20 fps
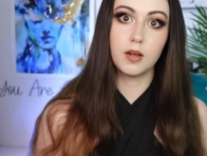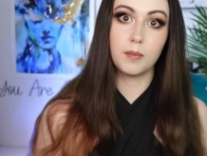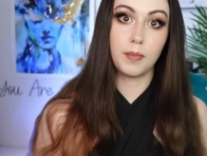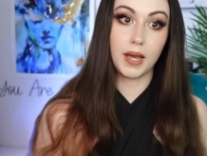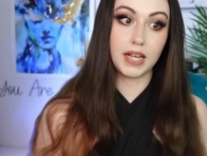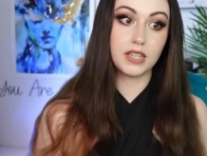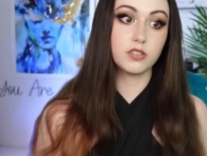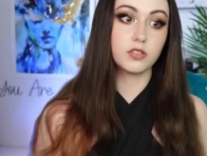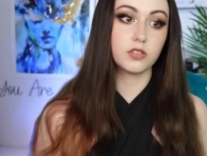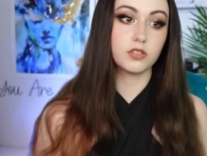
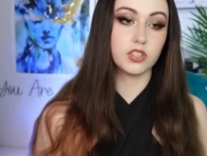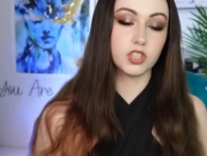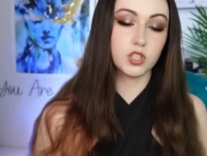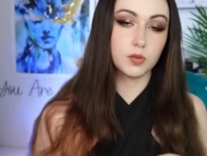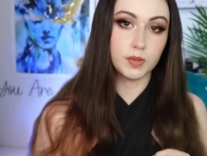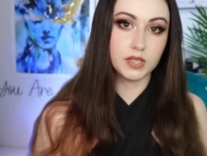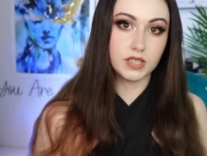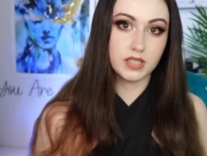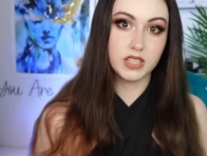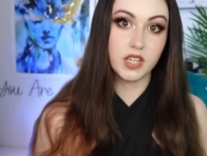based on the
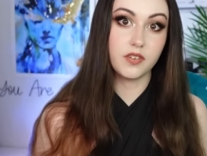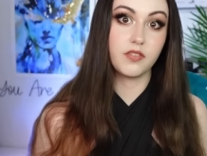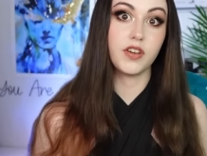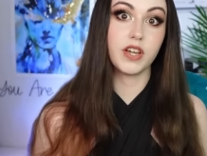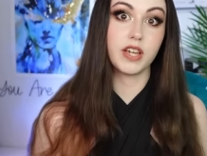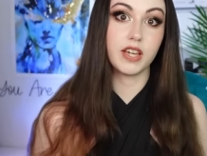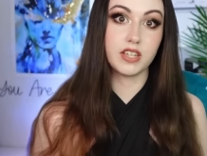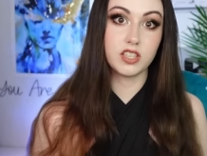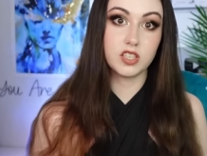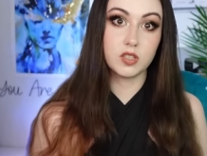
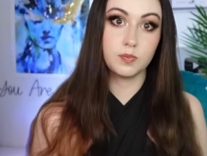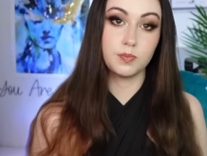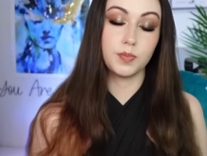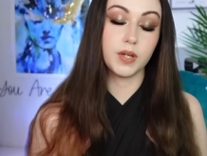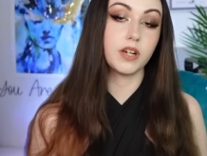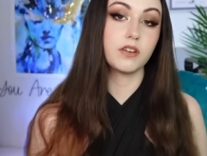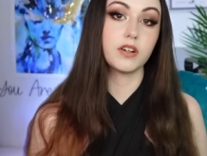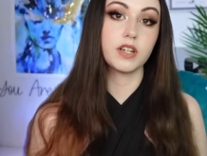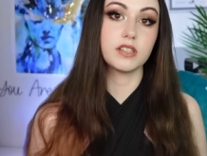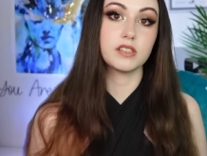specific
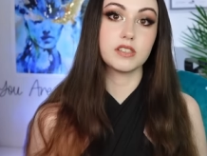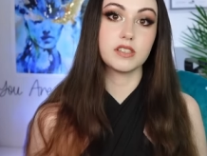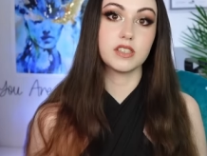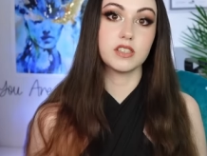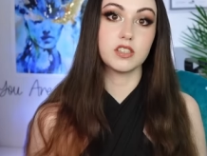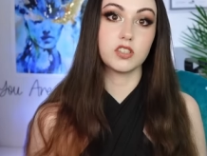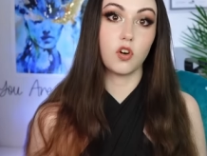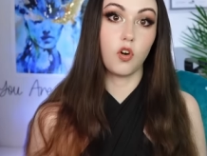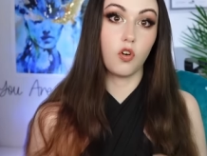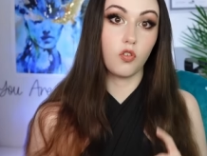
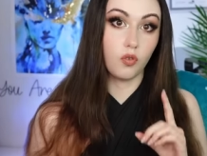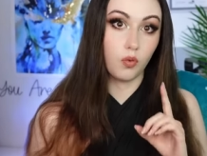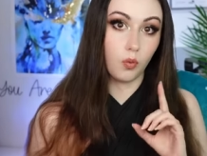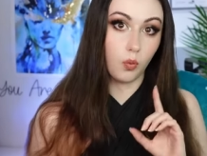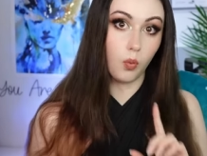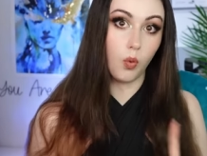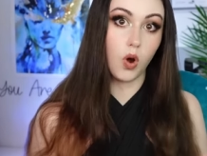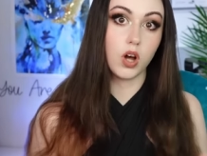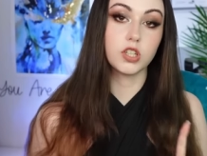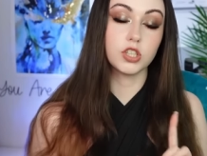experiences of
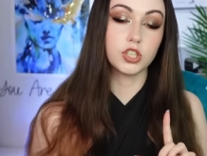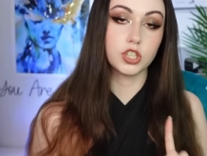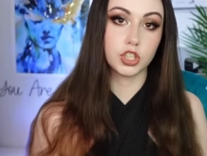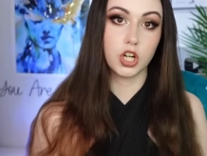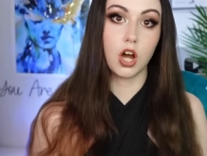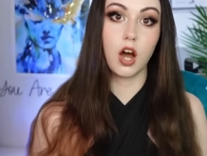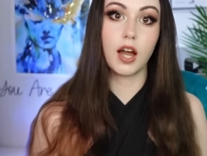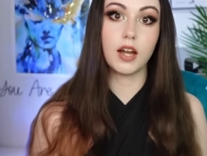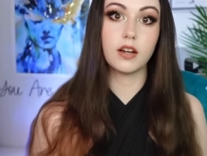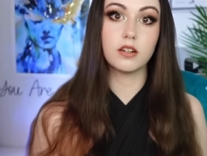one
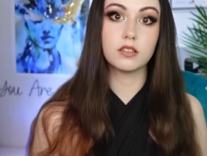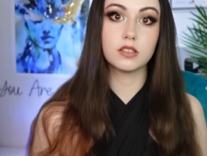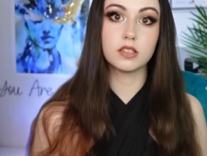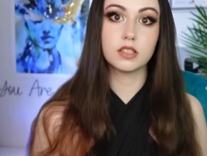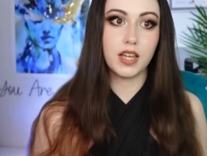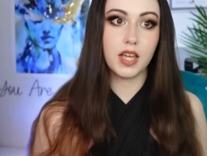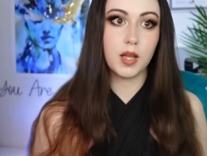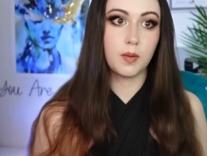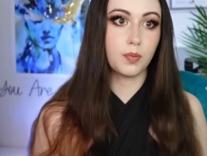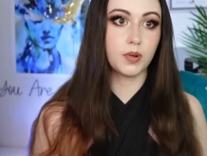
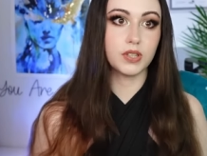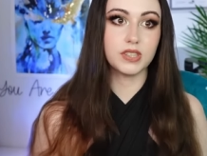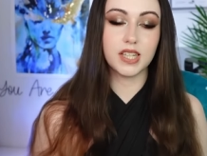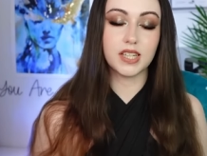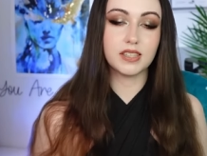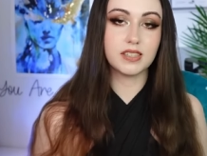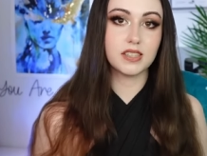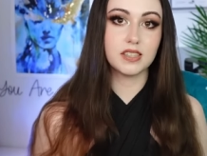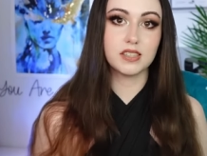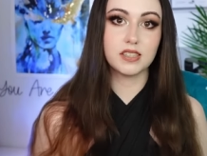child, it
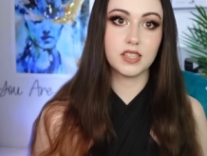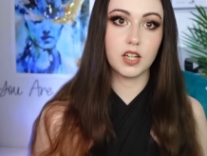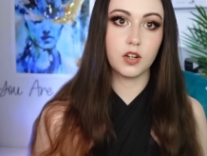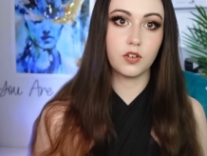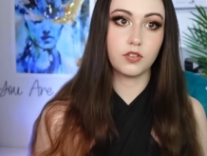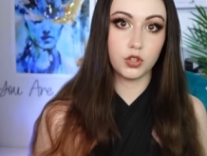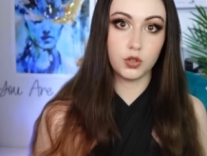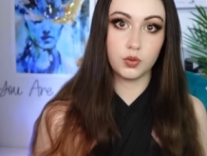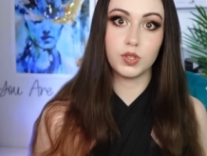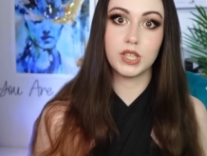presents
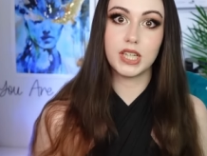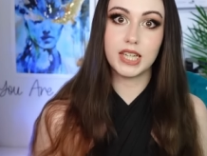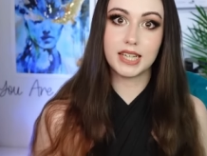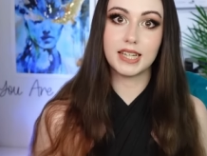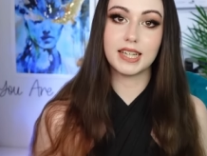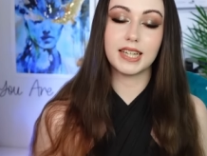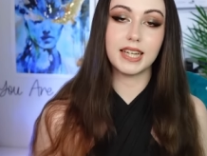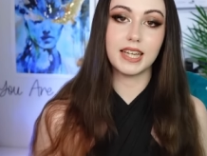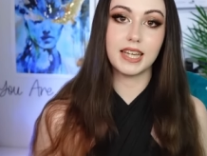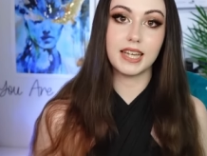itself
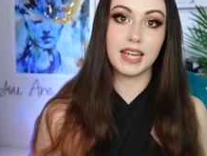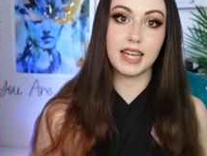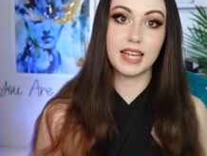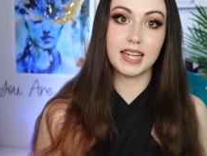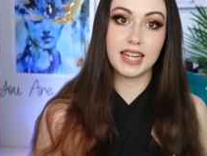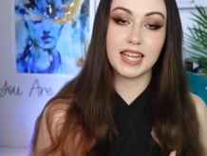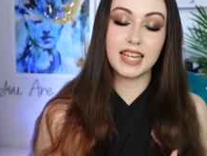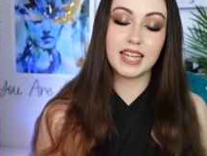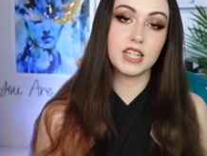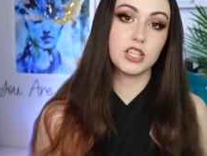uniquely
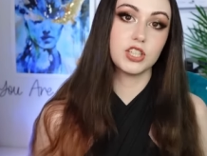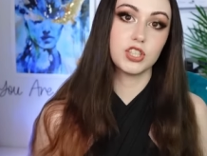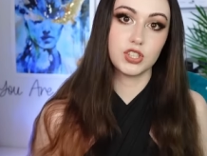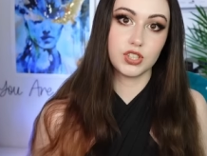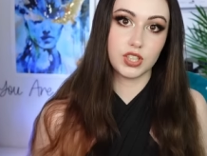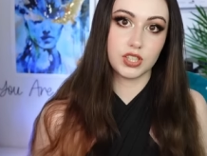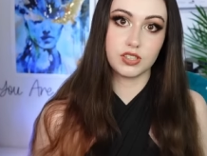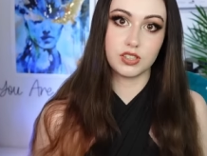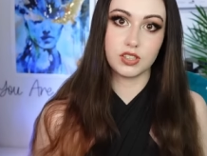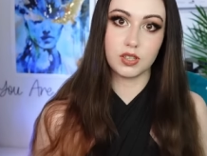in each
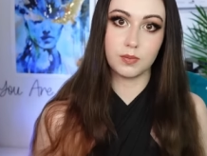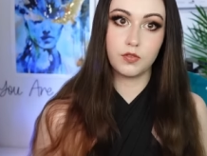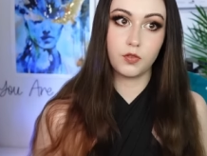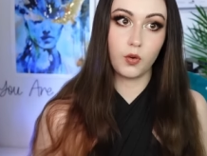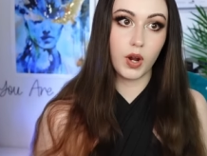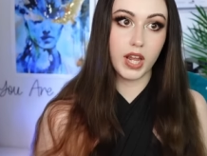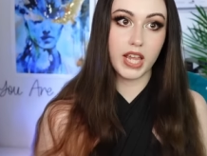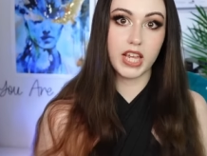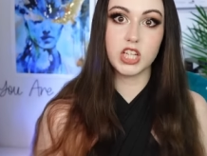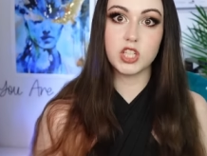system
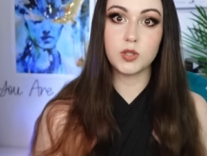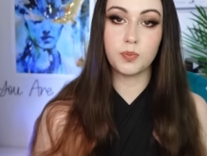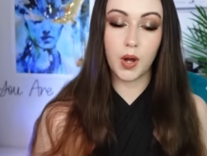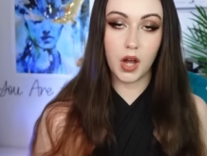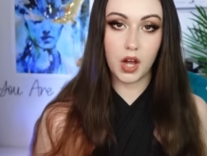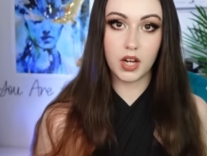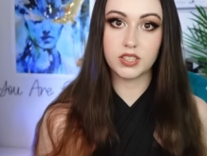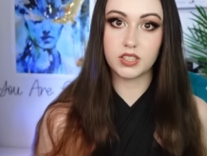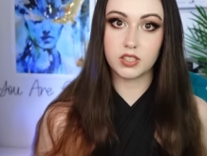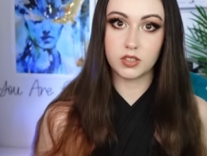for each
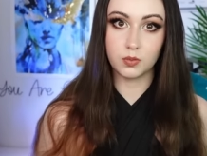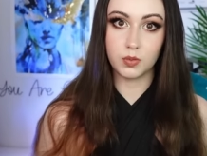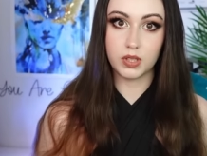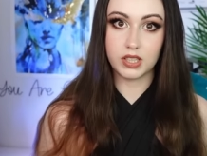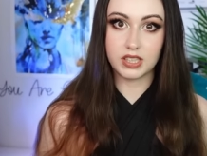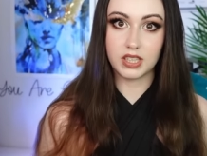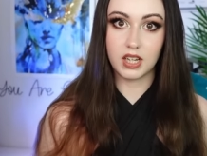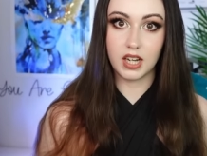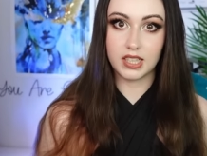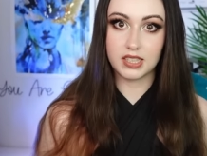person
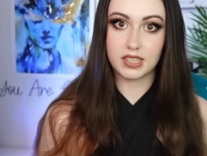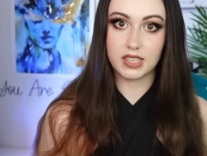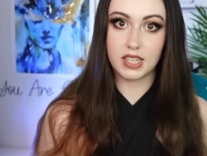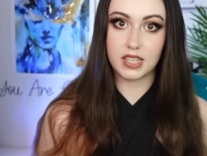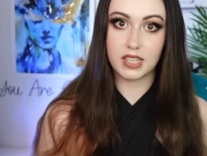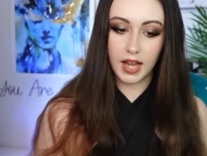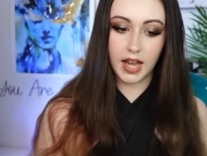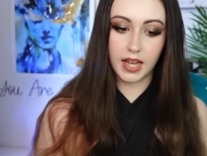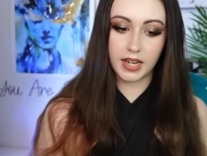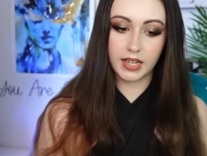with
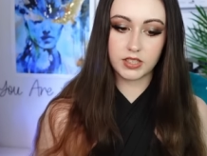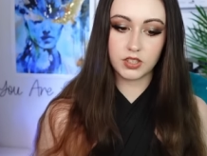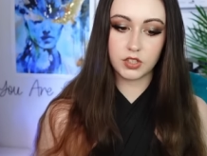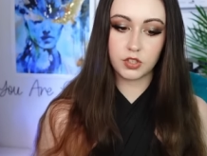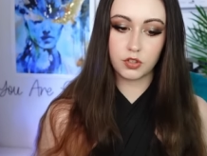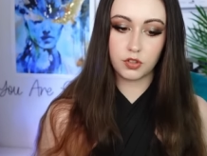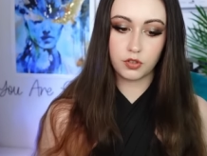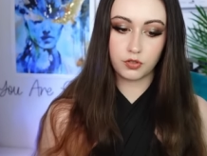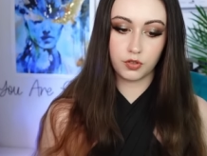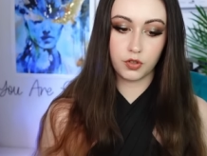DID. And it's
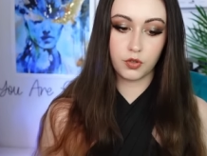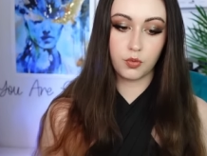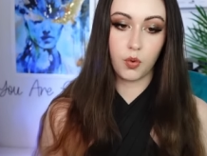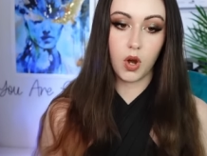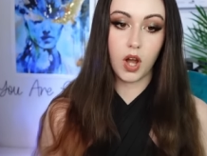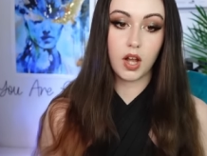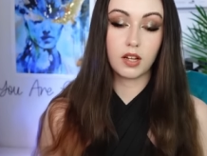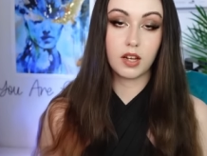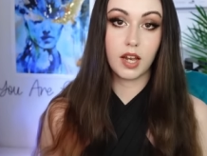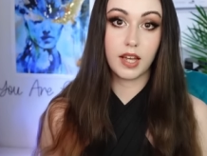through
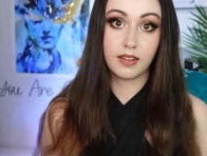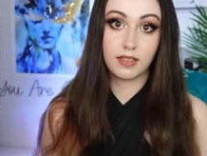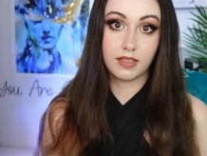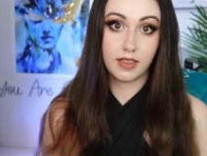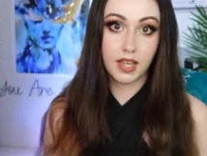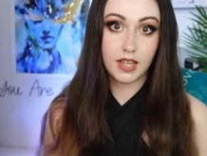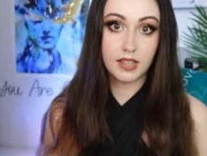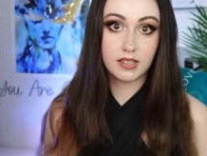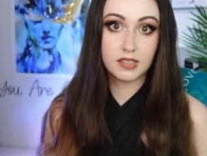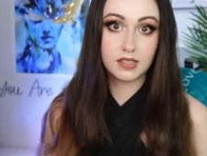work like
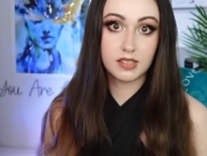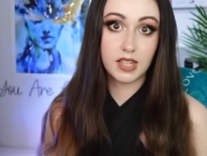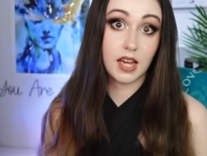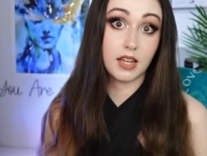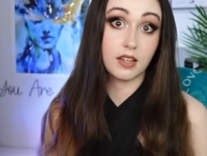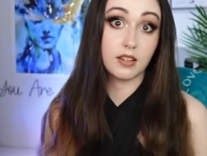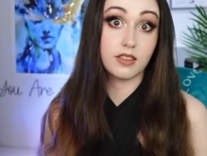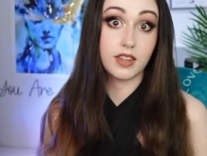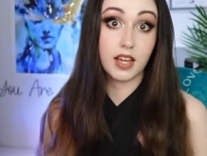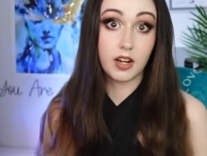this
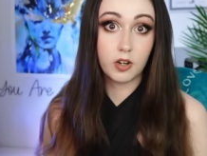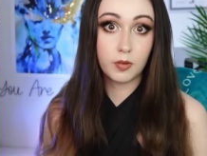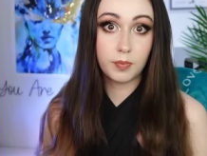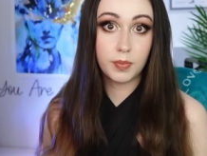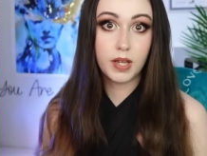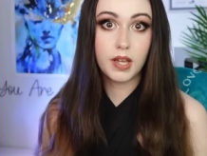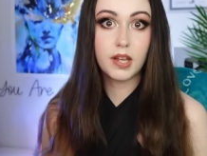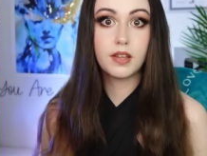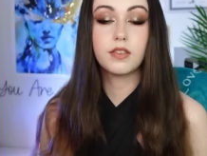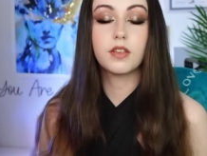and
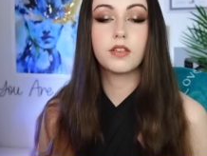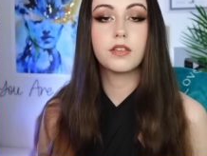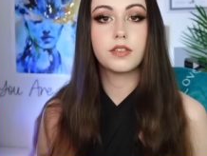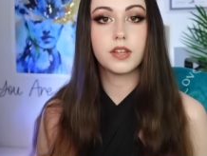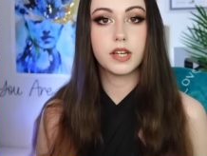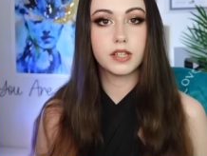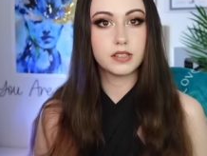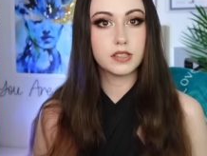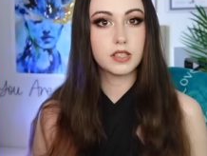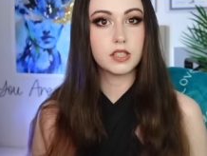therapy that
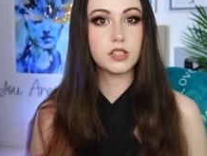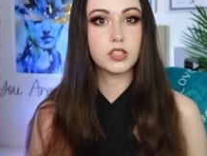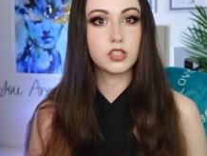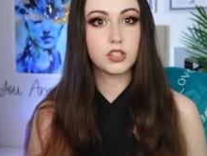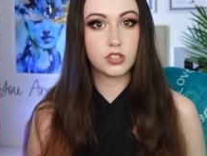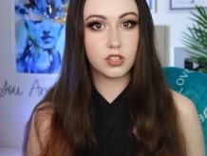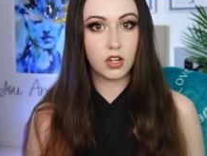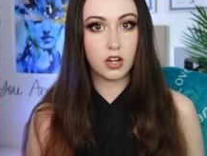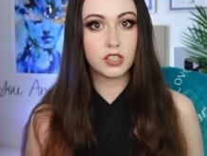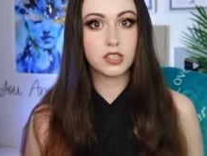things can
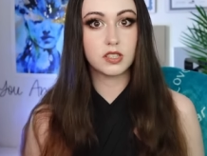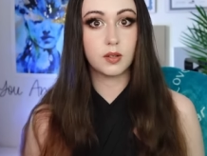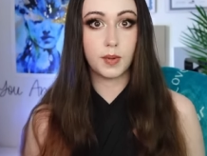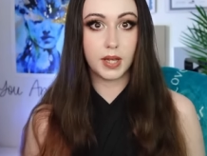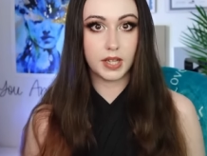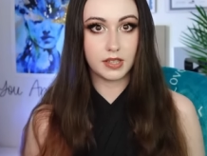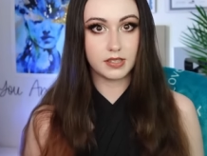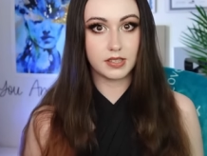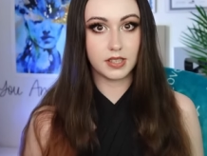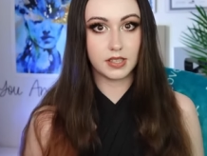start to
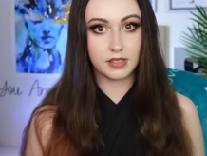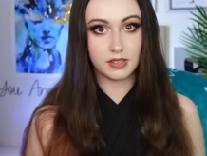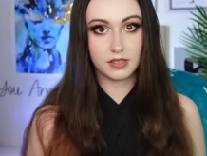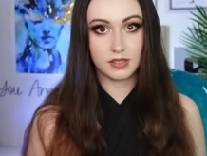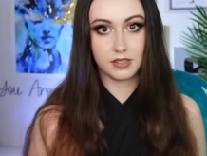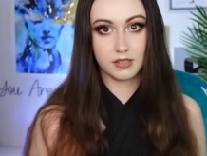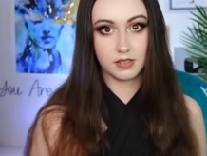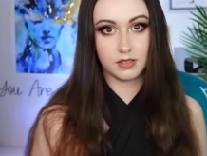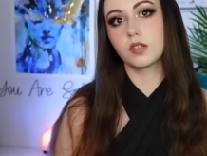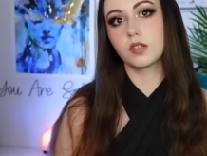make sense.